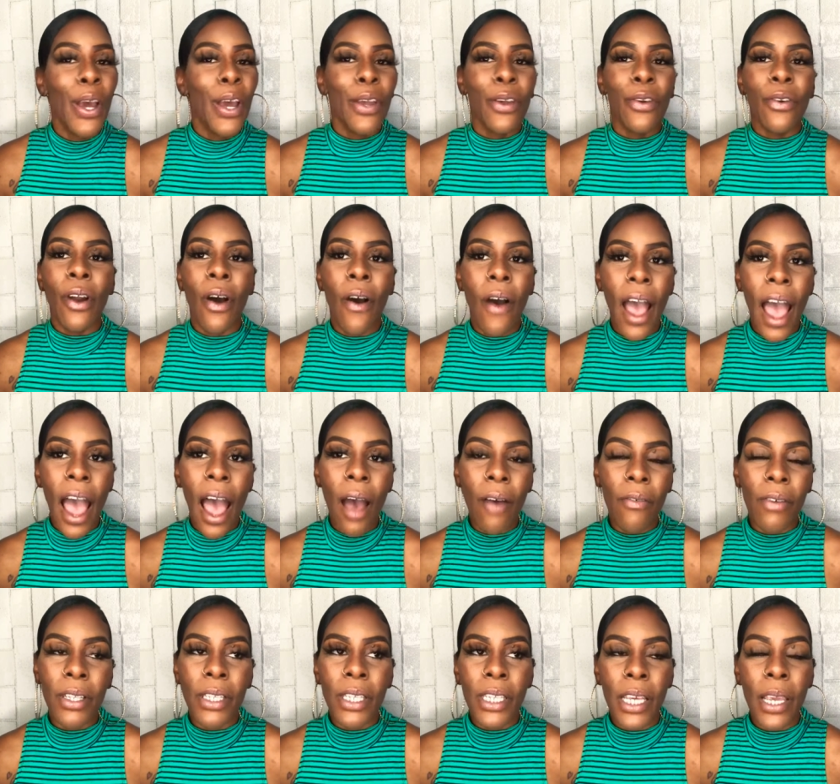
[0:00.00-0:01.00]
You don't have
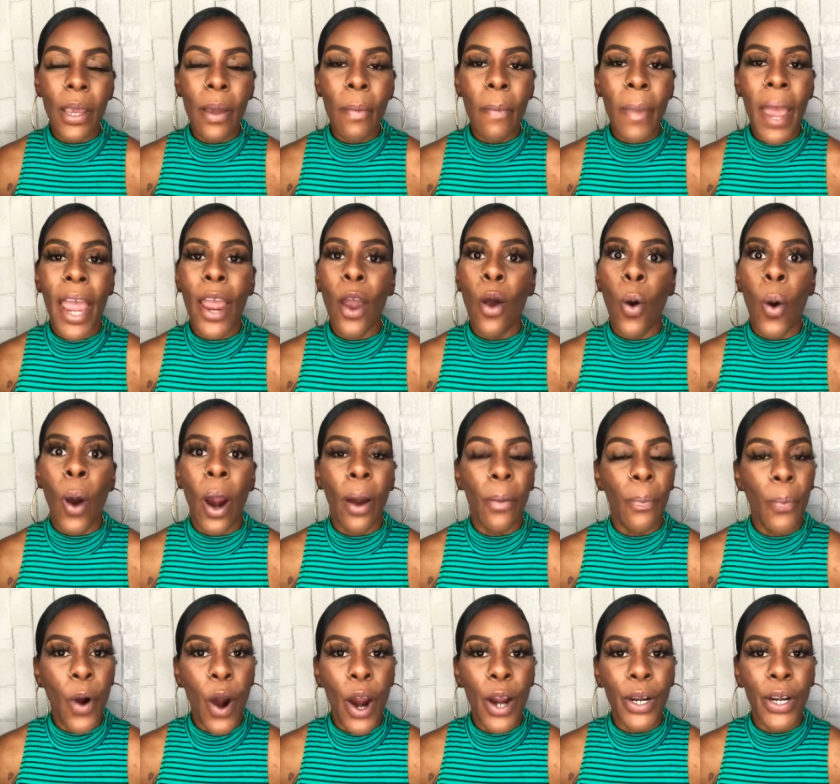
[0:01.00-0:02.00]
a teammate or a
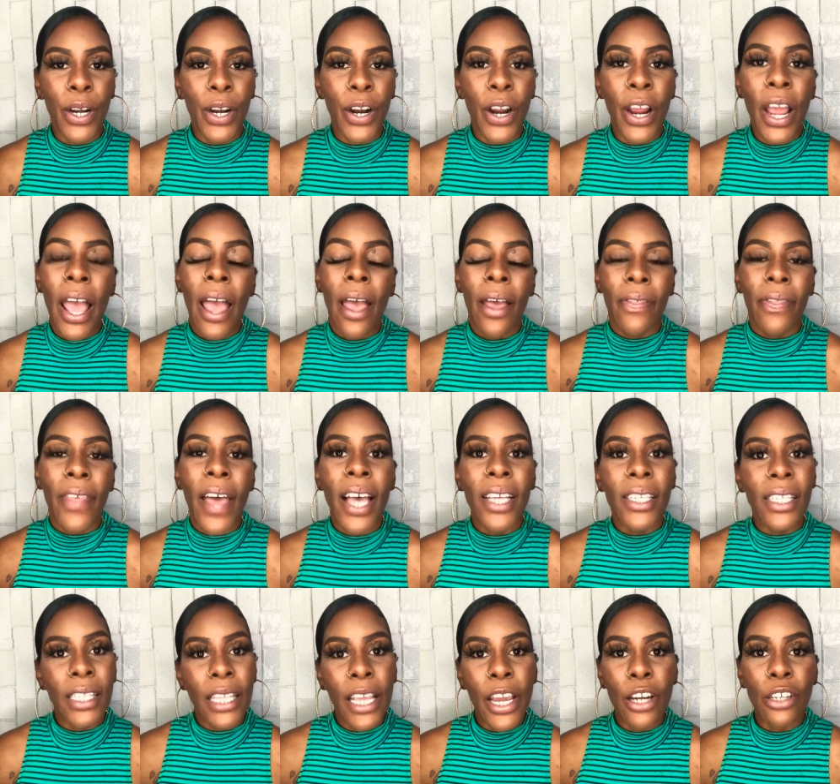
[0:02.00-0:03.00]
partner
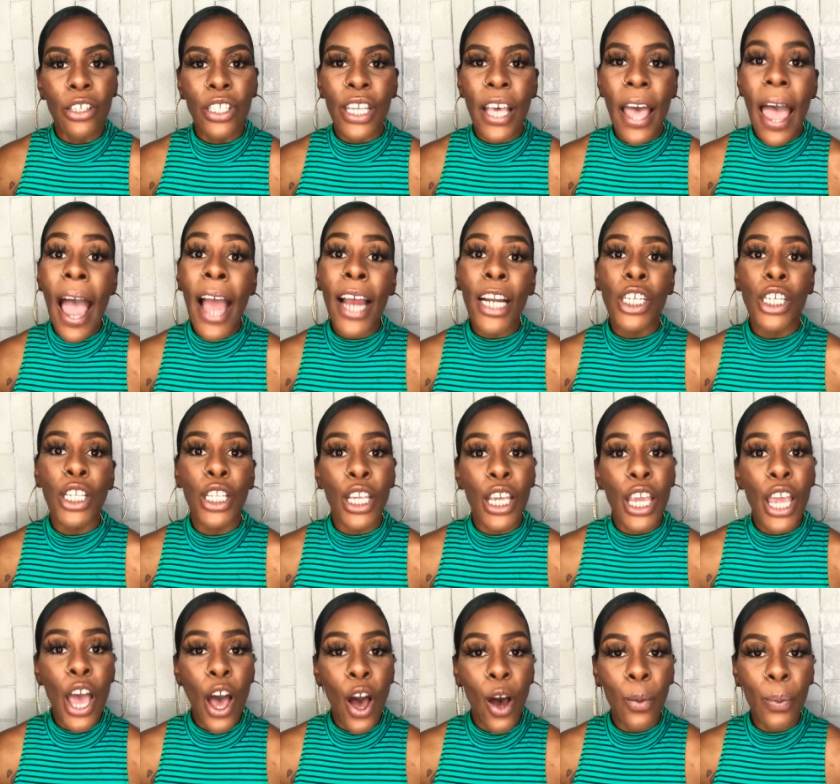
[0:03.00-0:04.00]
that's there to actually
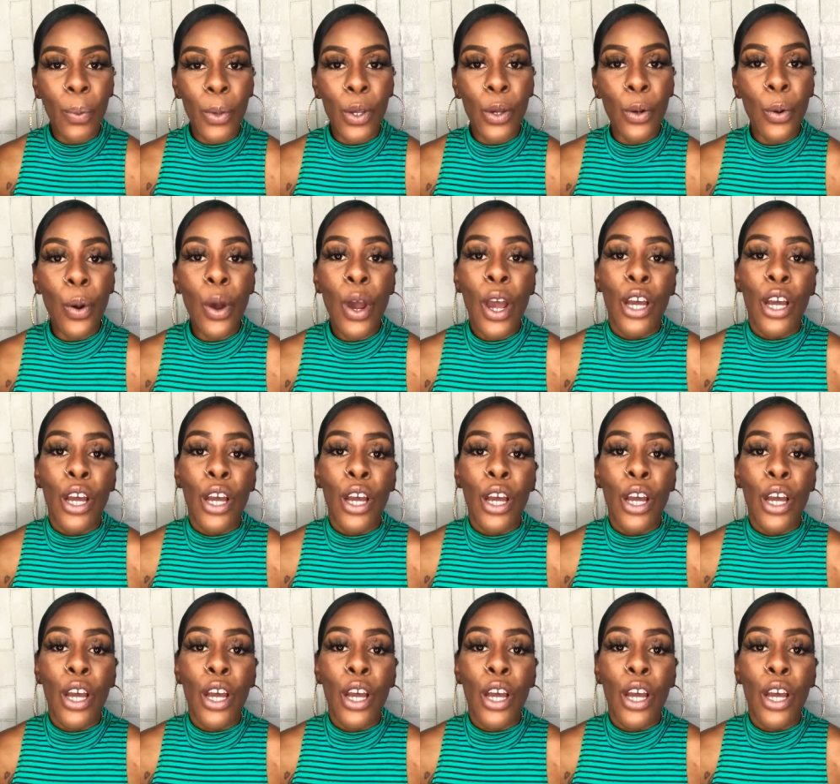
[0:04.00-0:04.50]
help you